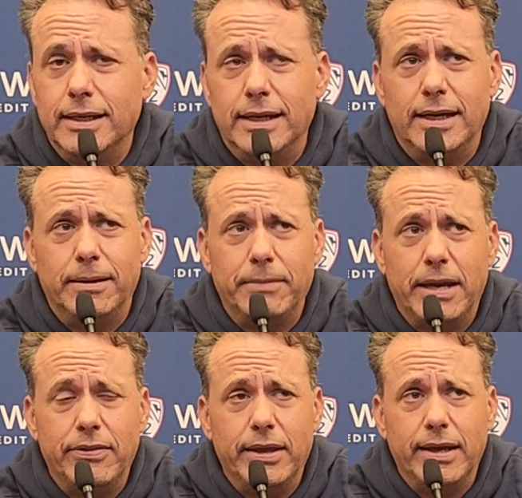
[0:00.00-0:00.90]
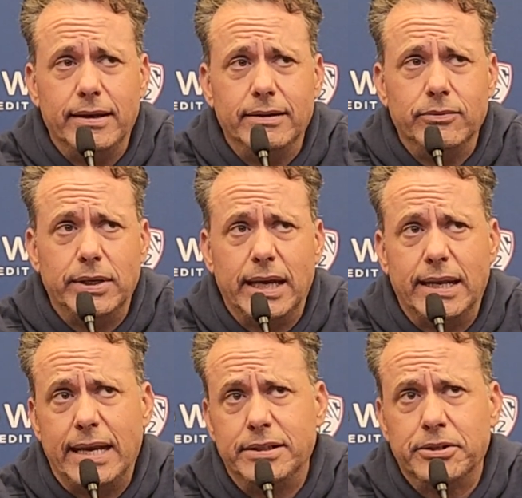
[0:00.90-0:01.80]
and then we
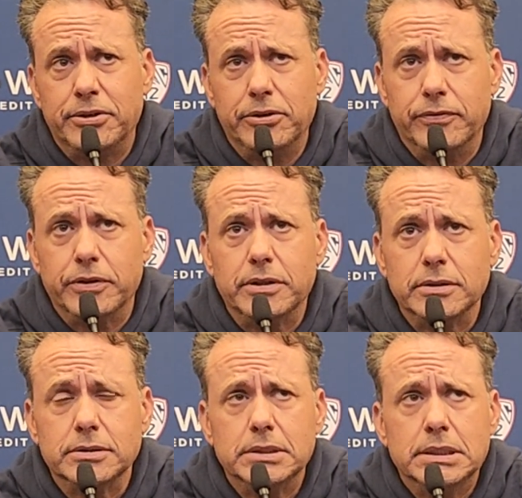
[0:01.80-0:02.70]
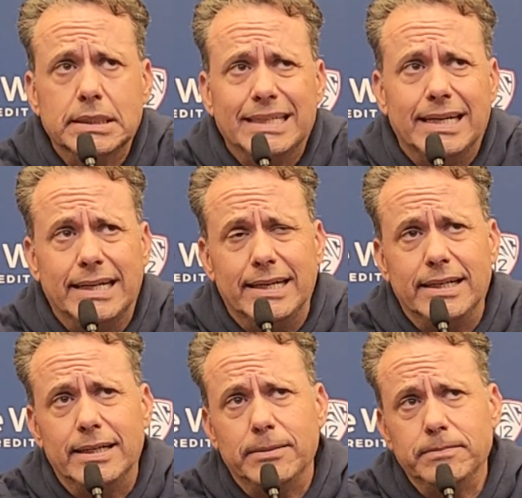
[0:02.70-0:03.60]
had a turnover.
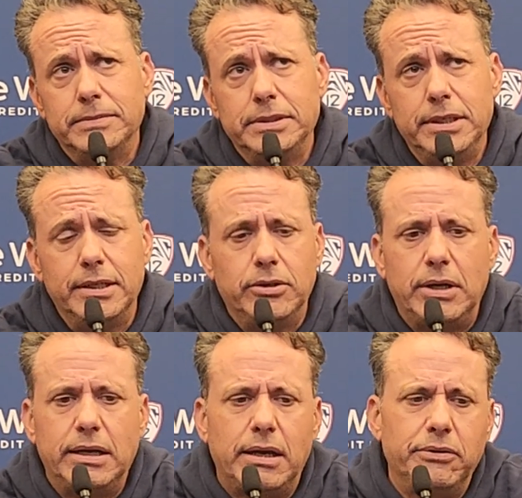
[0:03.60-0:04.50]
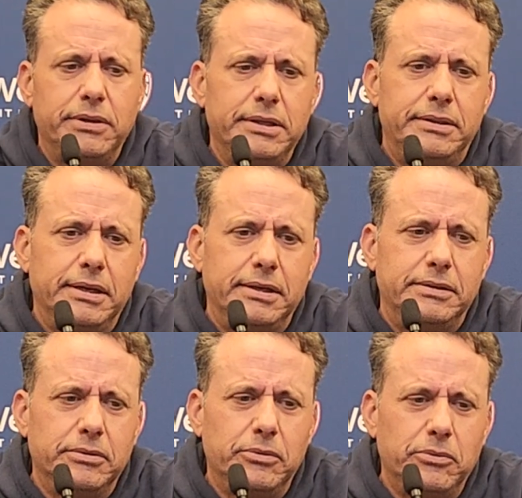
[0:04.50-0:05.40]
I think
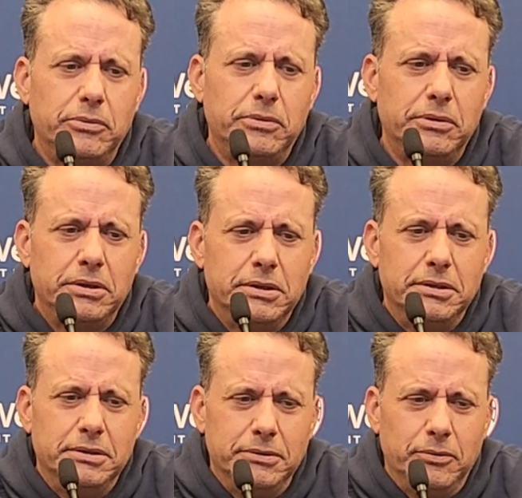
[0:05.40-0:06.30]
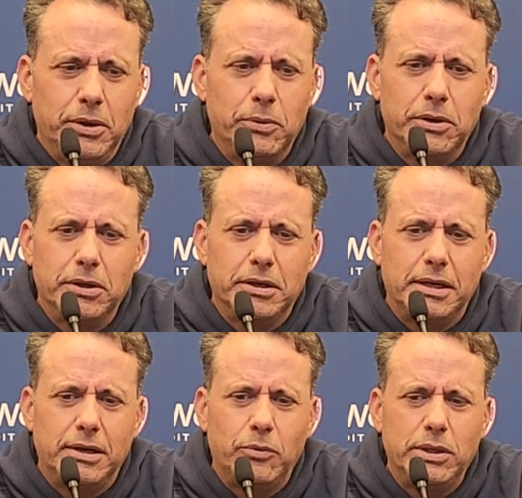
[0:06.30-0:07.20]
that
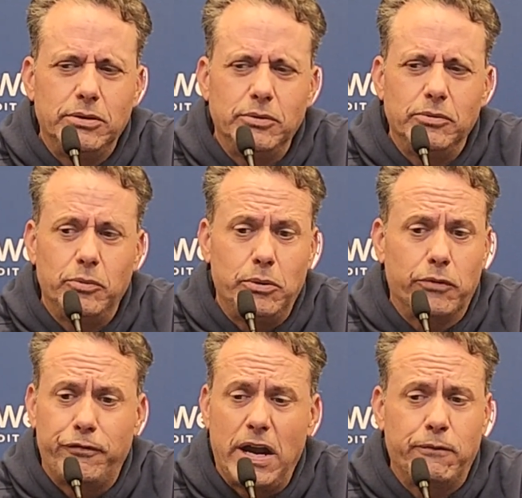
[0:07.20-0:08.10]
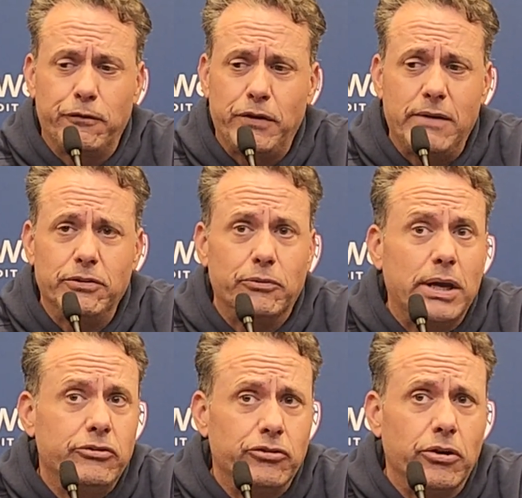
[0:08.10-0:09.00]
we were 5 for 5 in the
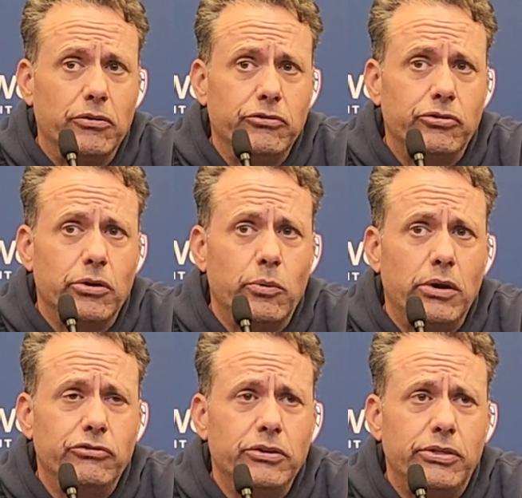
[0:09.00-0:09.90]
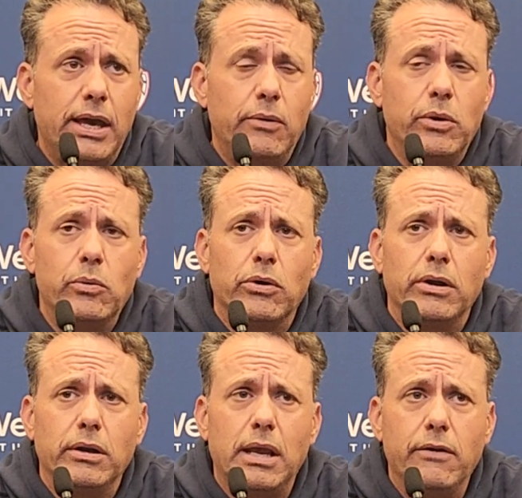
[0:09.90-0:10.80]
red zone, so it wasn't that we
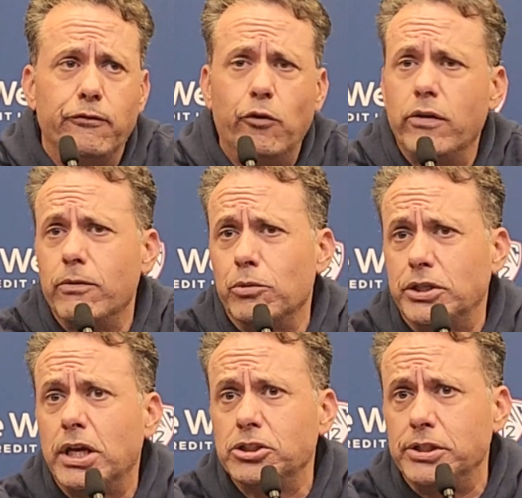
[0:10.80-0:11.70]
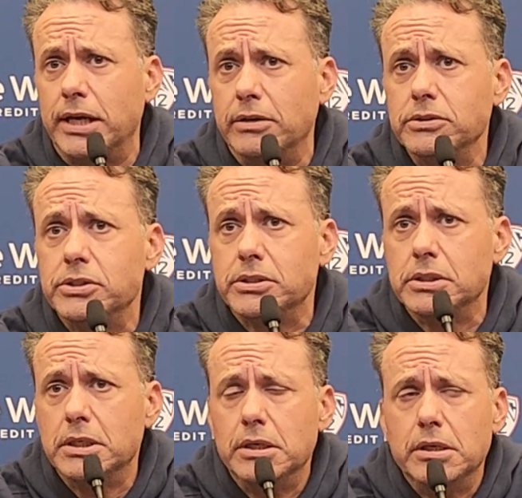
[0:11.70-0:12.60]
weren't, and four of them were touchdowns.